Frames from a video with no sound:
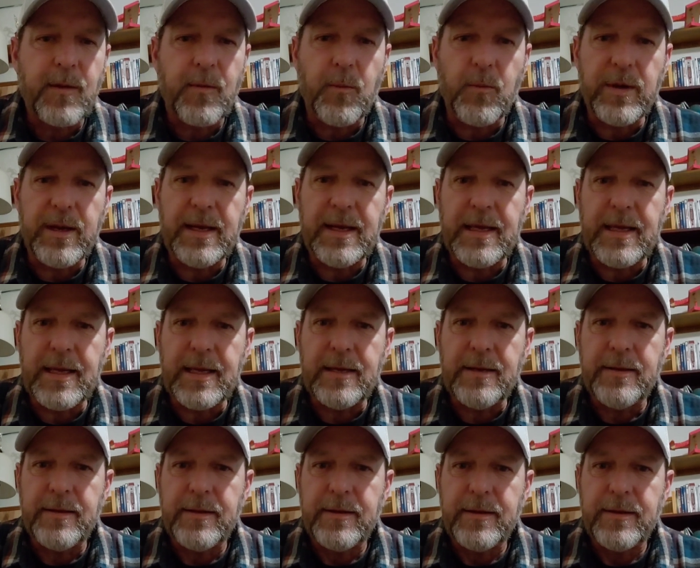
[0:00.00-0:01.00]
We need
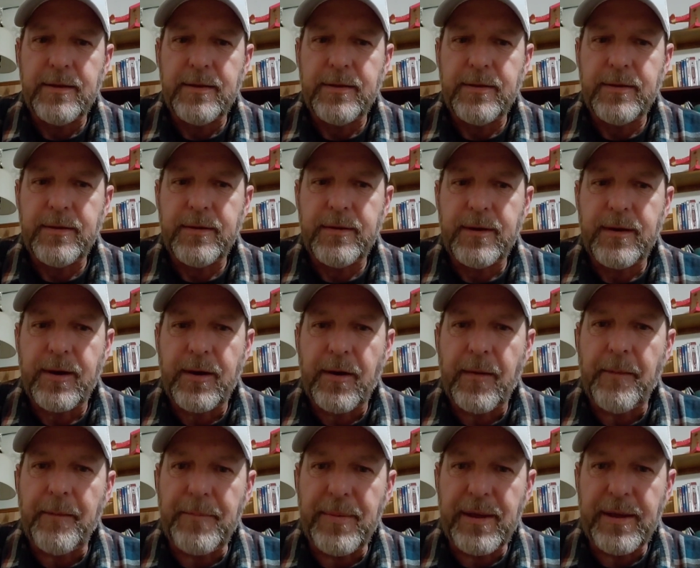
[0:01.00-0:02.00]

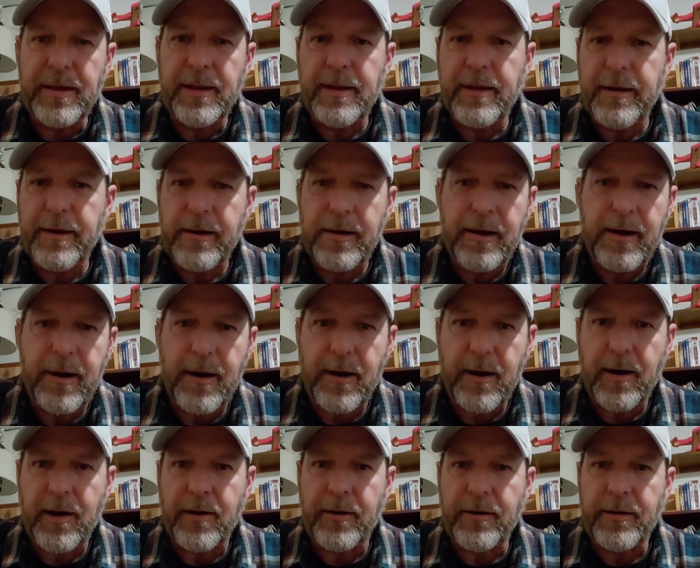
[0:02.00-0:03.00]
a big,
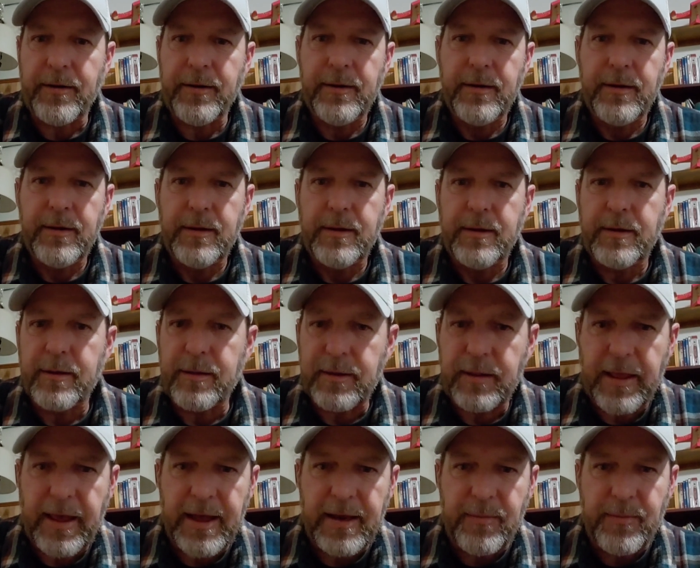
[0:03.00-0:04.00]
hard
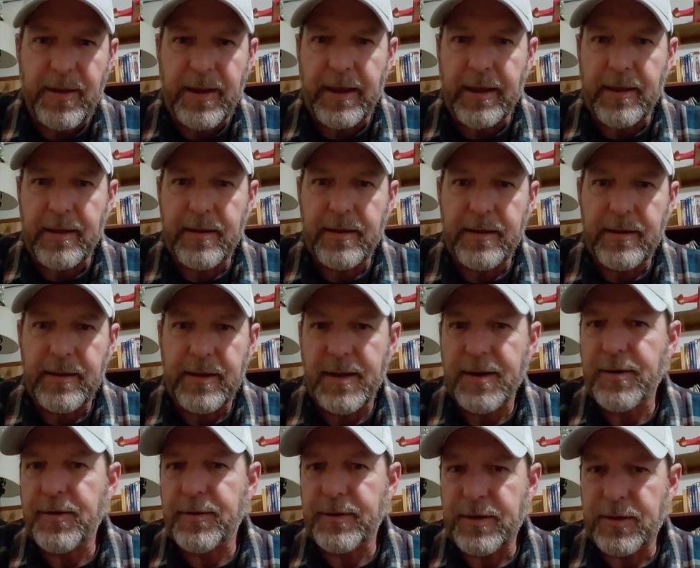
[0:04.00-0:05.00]
glide bait
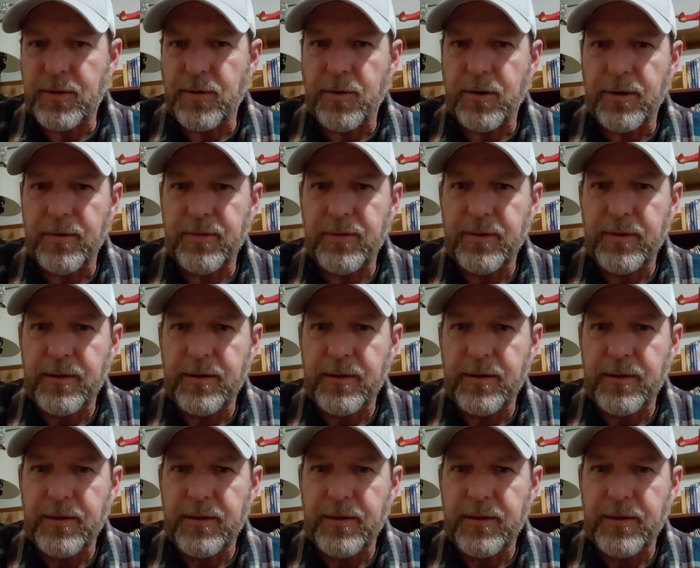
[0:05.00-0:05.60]
here in the north.